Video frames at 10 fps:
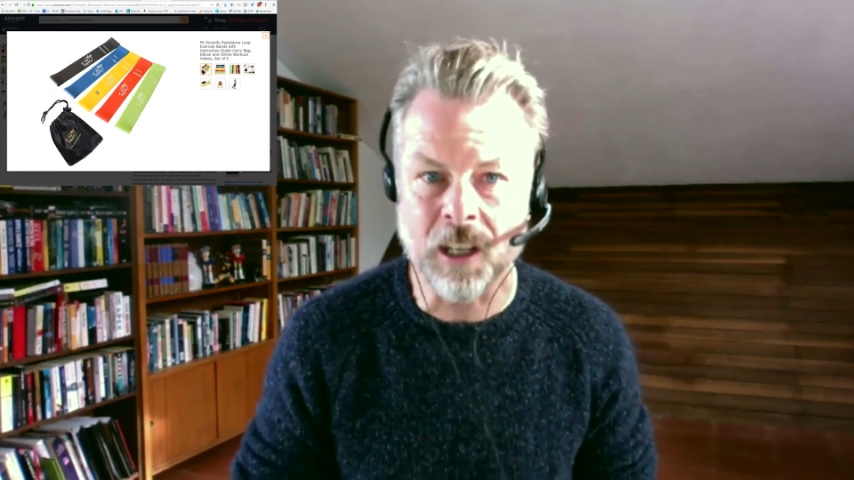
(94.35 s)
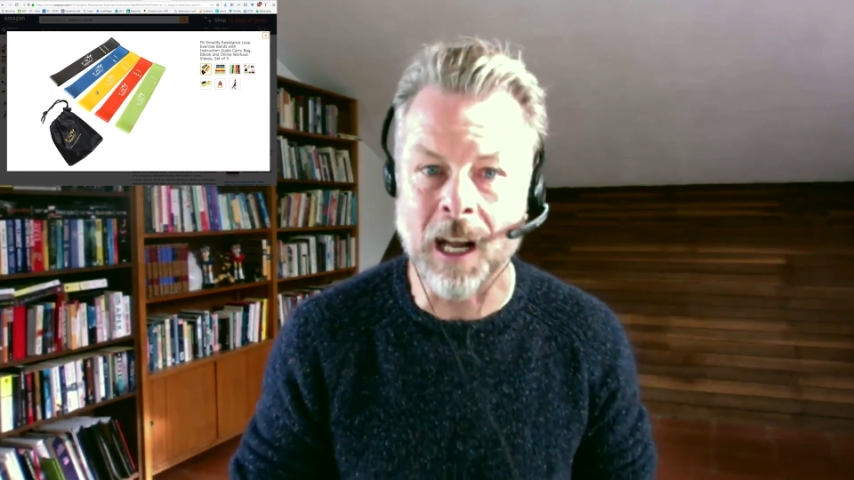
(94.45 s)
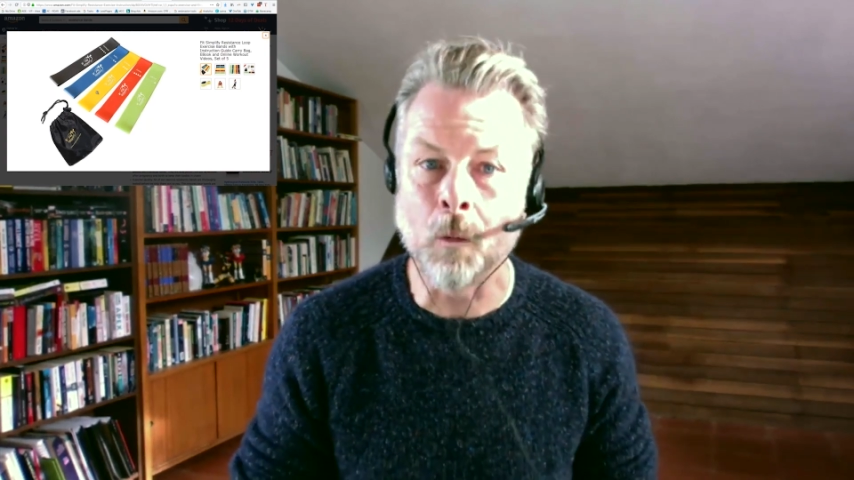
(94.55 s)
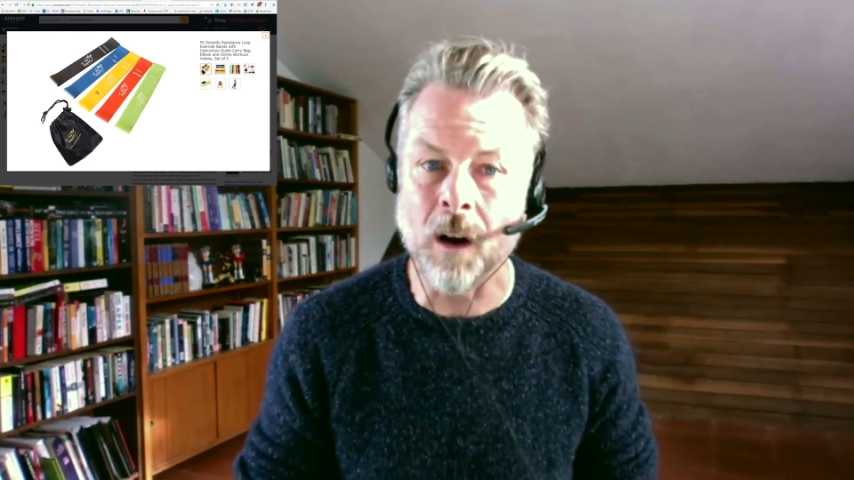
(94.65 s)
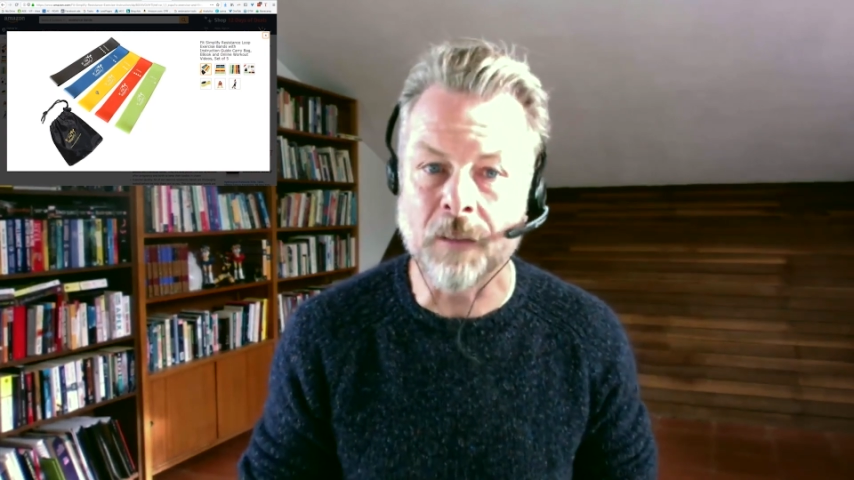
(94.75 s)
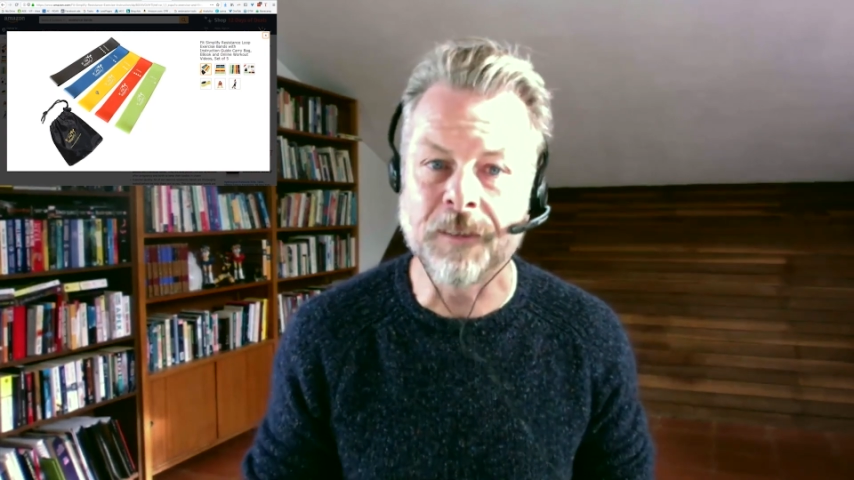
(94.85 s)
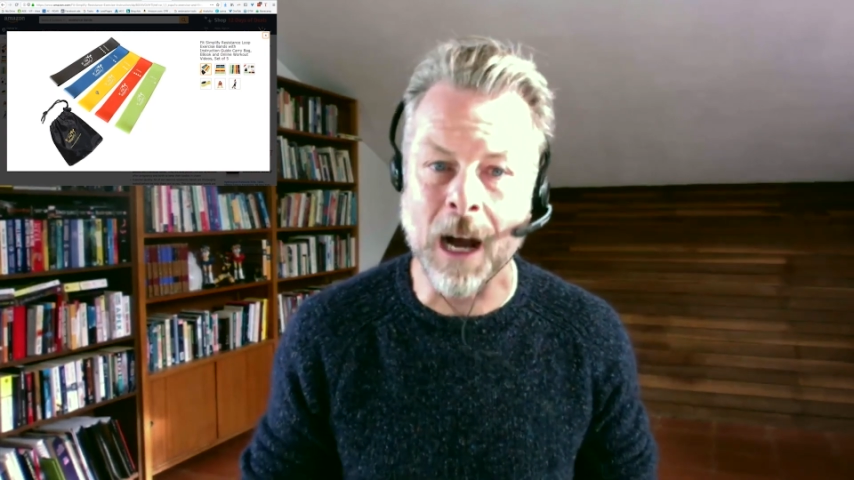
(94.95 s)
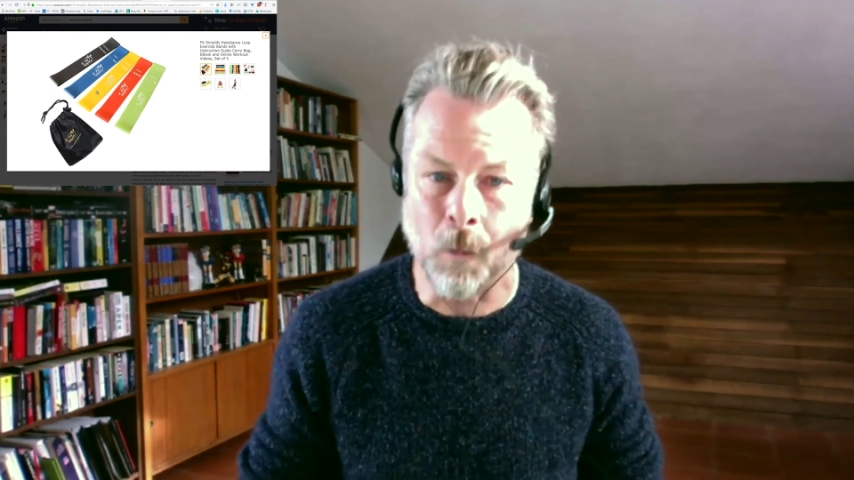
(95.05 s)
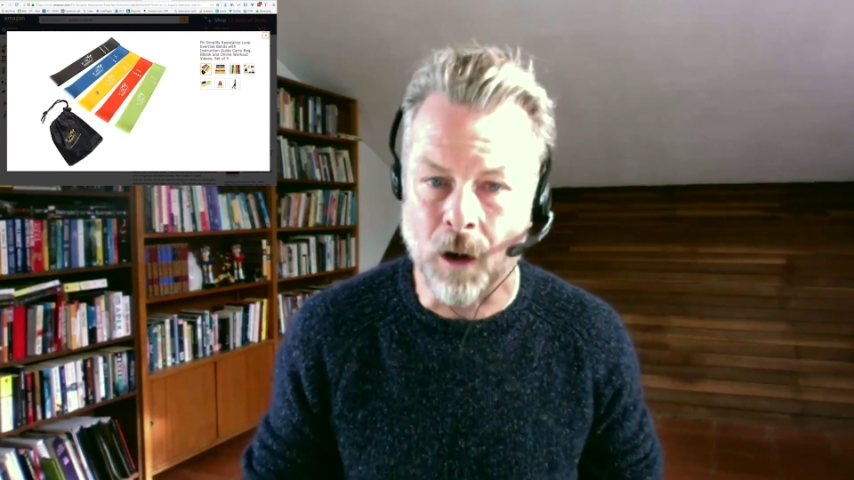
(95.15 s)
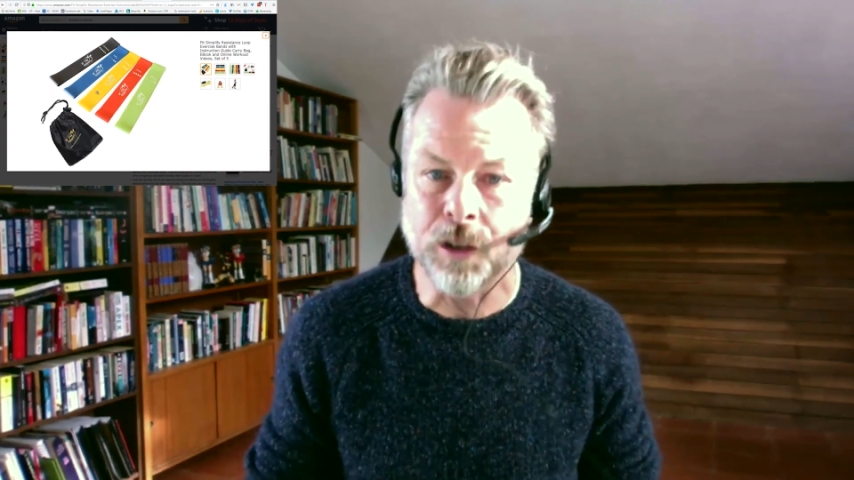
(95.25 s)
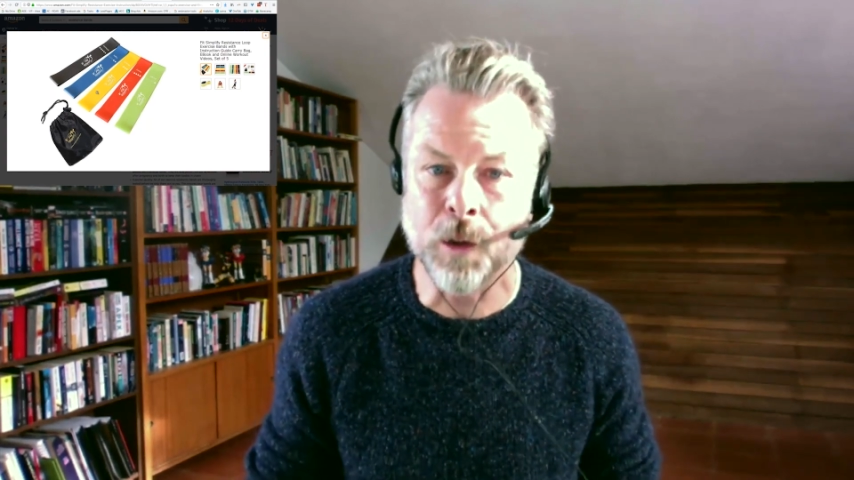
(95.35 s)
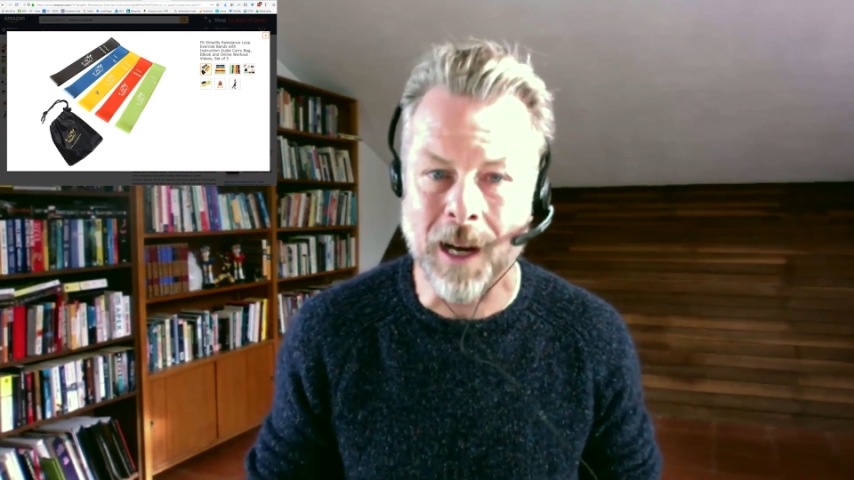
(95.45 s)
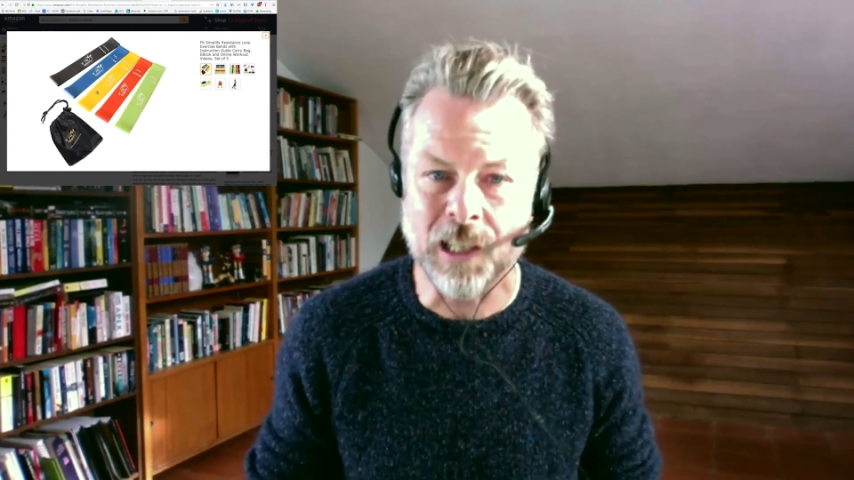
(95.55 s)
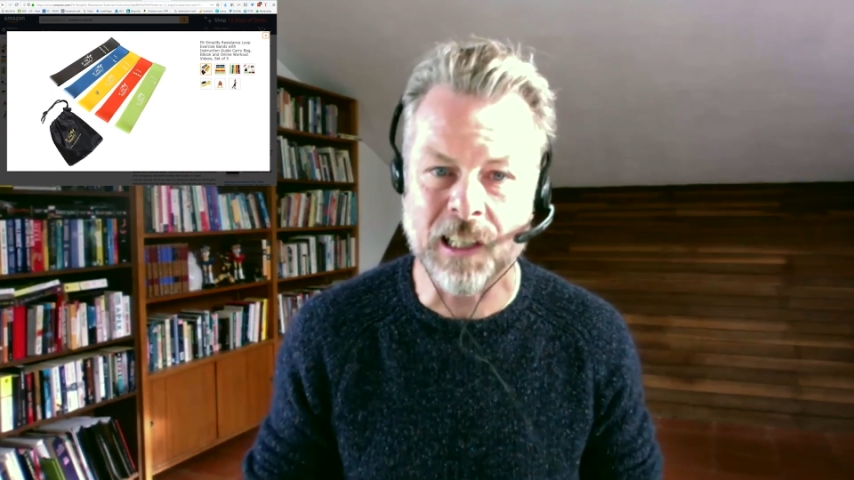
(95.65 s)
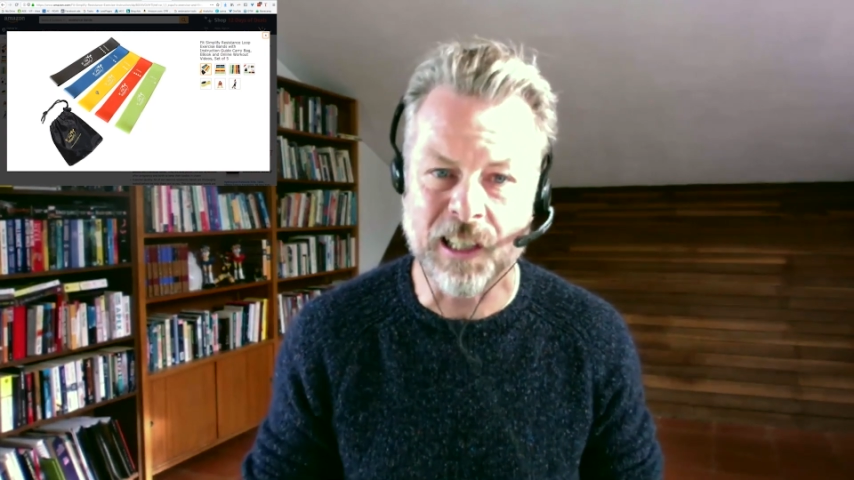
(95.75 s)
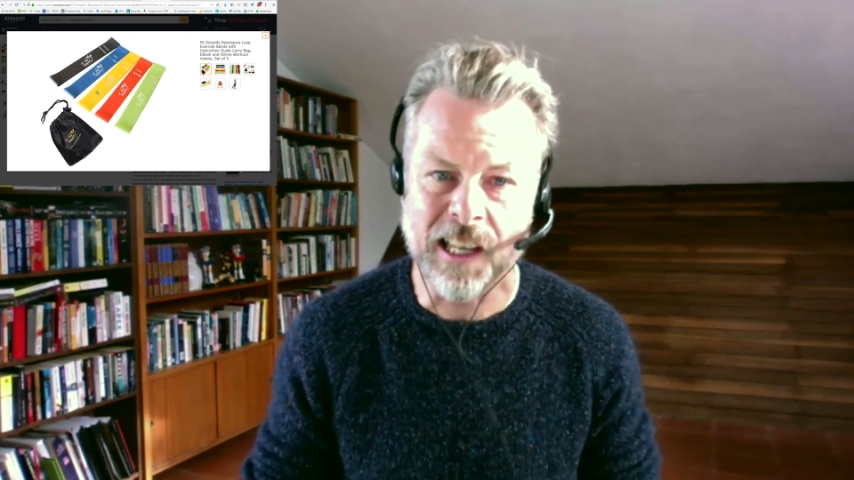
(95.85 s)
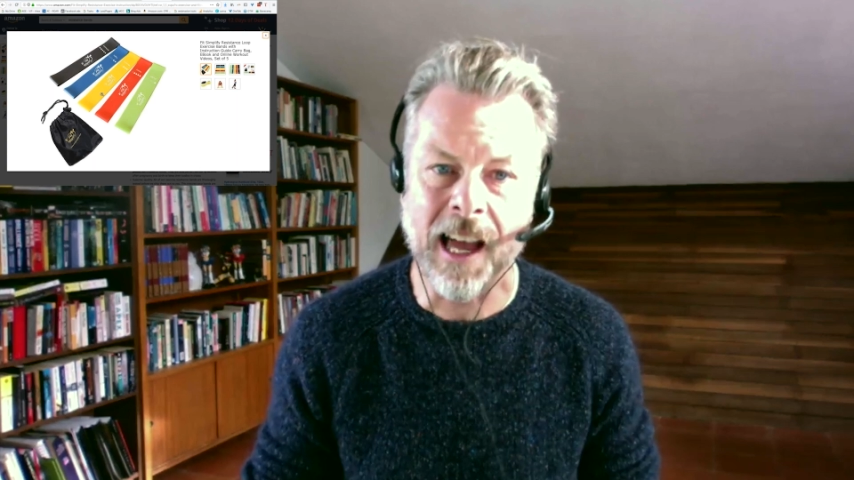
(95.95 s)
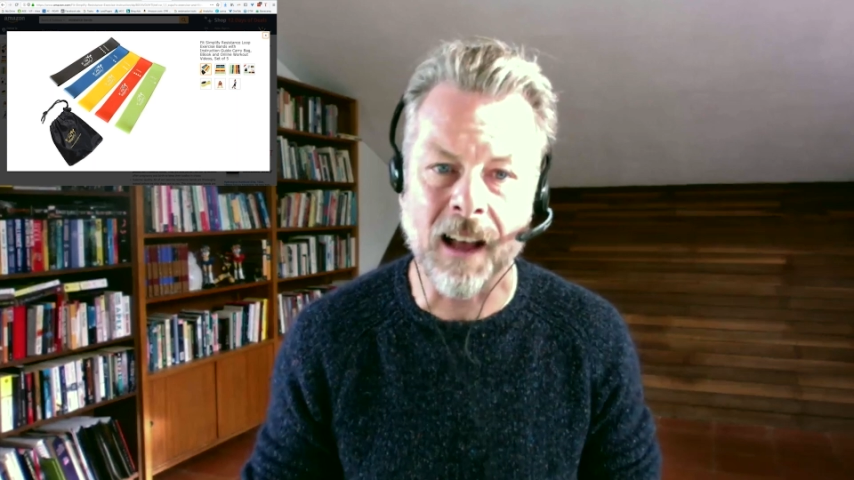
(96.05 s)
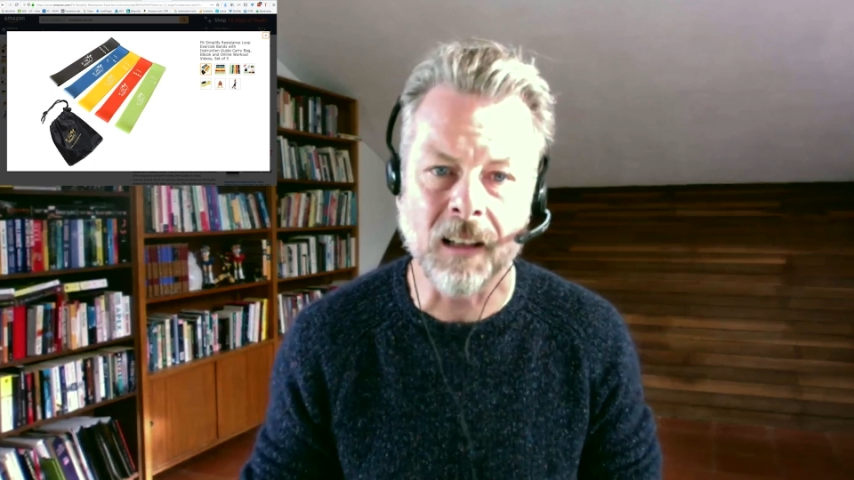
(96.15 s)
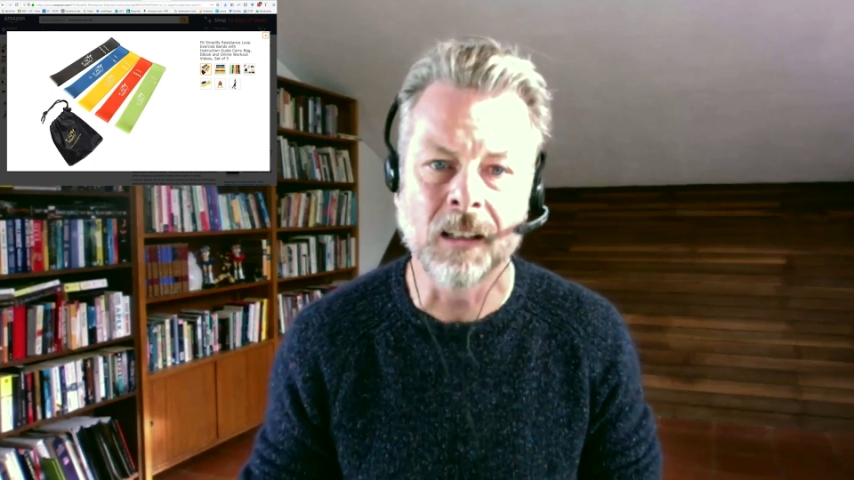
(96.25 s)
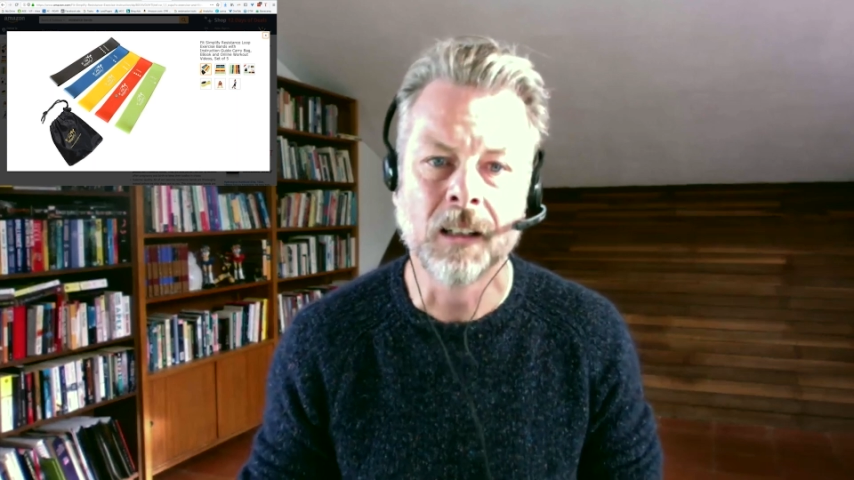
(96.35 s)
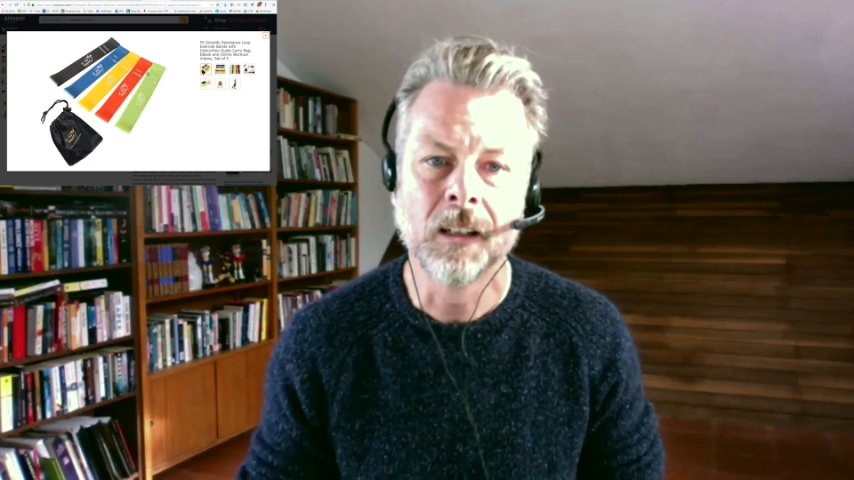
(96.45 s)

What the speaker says: and I want to actually sell